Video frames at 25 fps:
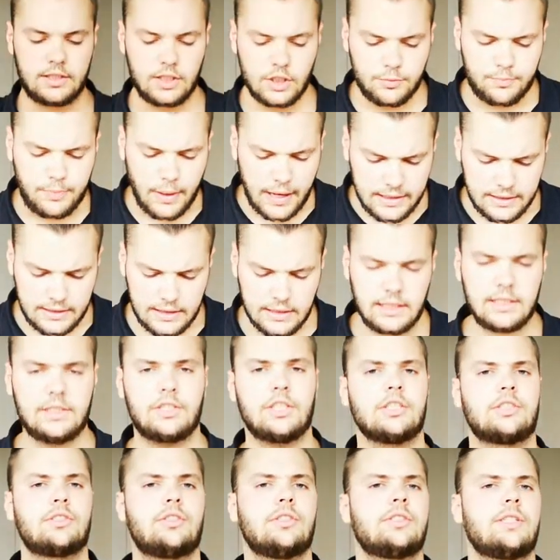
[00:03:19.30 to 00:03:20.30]
is basically
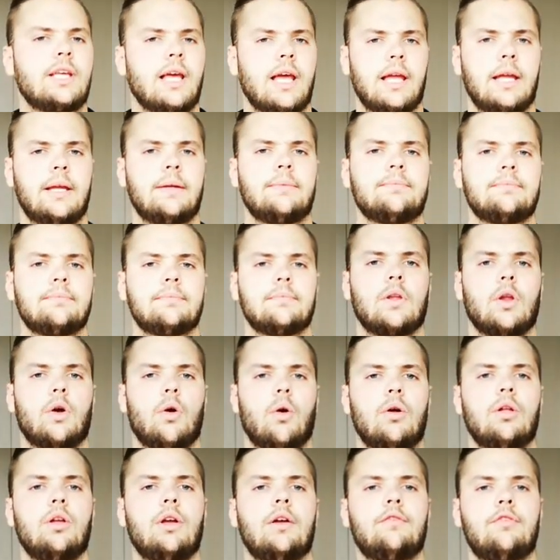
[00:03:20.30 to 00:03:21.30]
just to say all
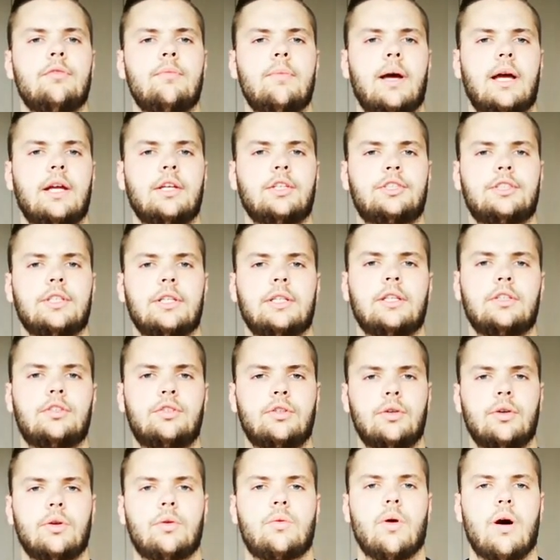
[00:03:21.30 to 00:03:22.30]
the information that
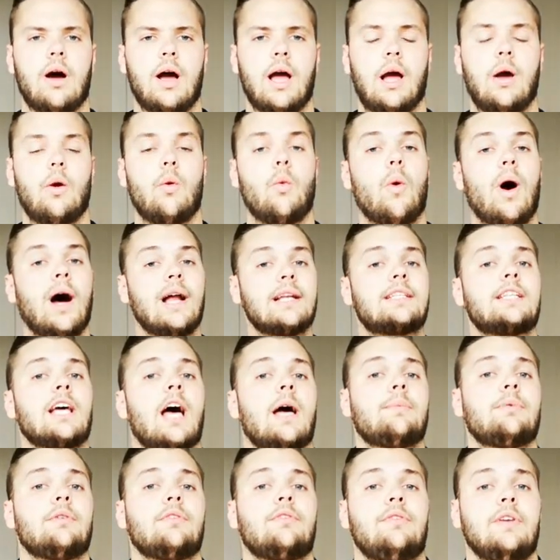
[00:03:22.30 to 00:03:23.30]
you require, what
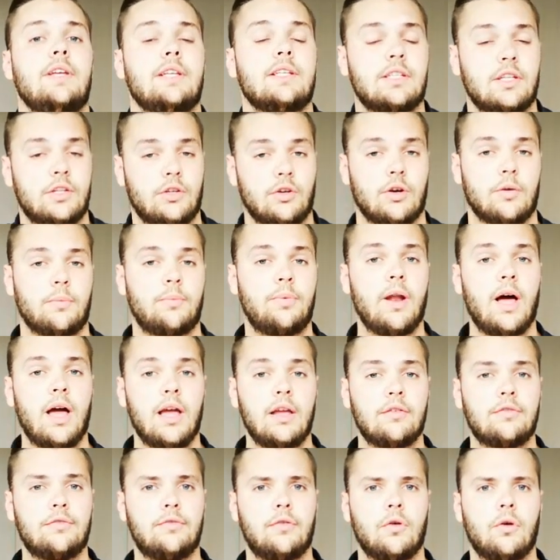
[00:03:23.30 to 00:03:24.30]
type of visa you're
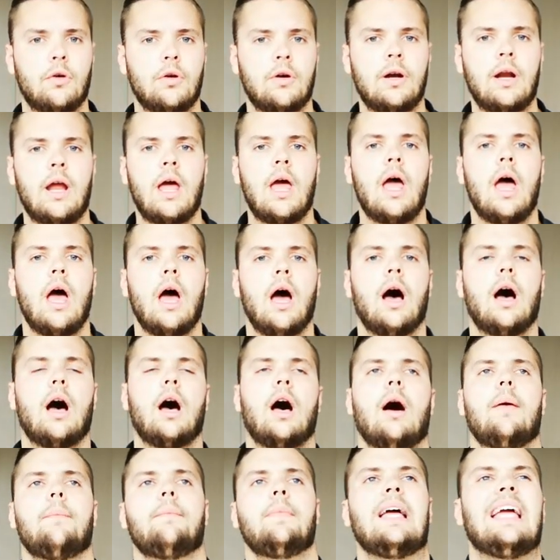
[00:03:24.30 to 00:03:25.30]
applying for.
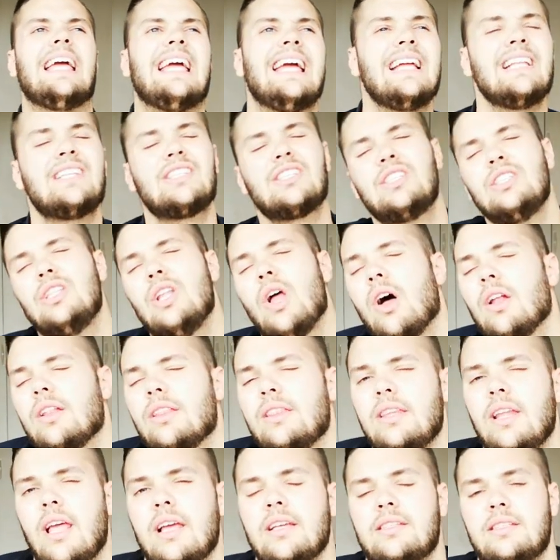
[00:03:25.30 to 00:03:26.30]
It's not
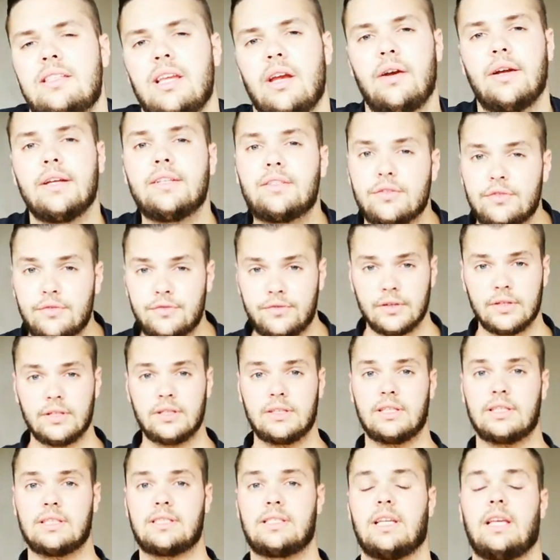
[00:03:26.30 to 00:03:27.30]
necessary to fill
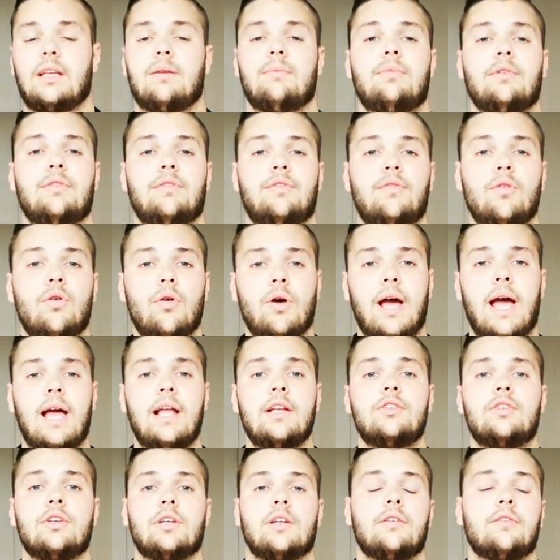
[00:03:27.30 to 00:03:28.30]
this in
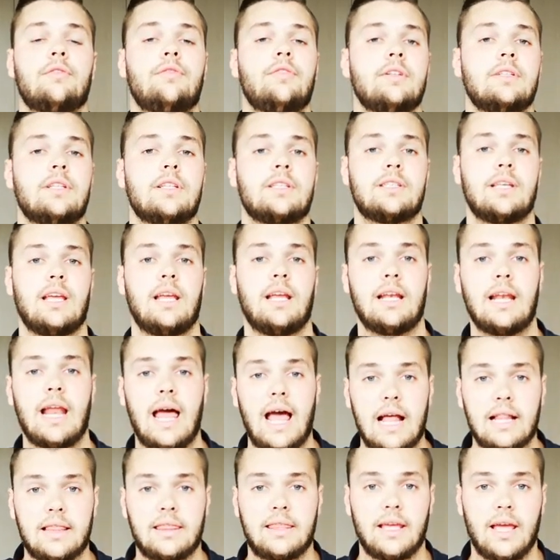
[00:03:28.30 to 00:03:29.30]
beforehand. You can fill this in
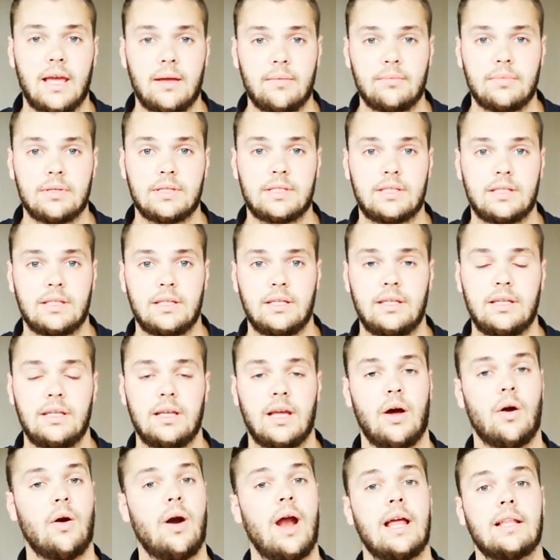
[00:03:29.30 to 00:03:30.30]
at the embassy
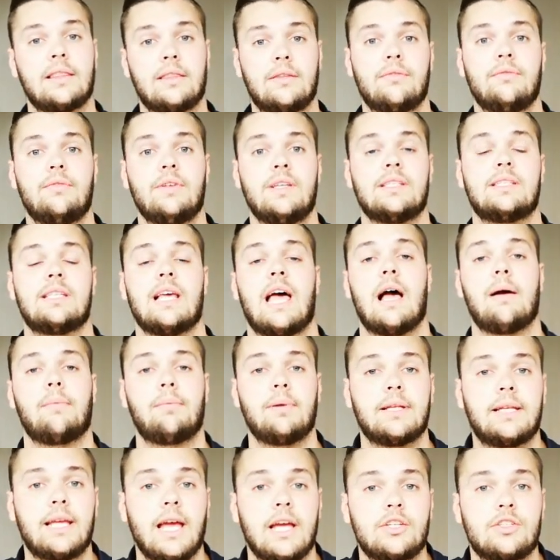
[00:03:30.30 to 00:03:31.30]
or at the visa
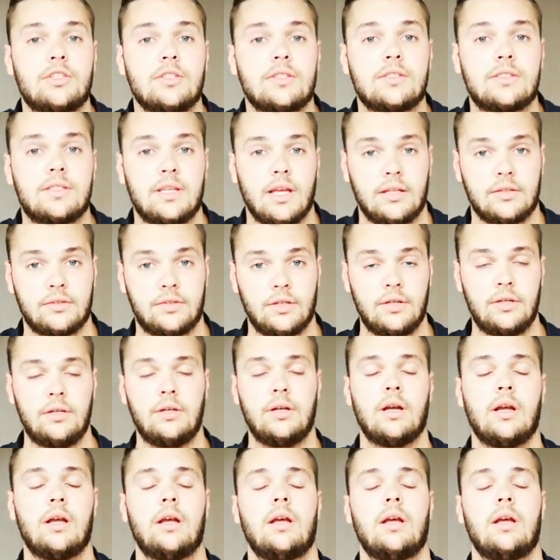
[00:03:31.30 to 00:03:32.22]
application center.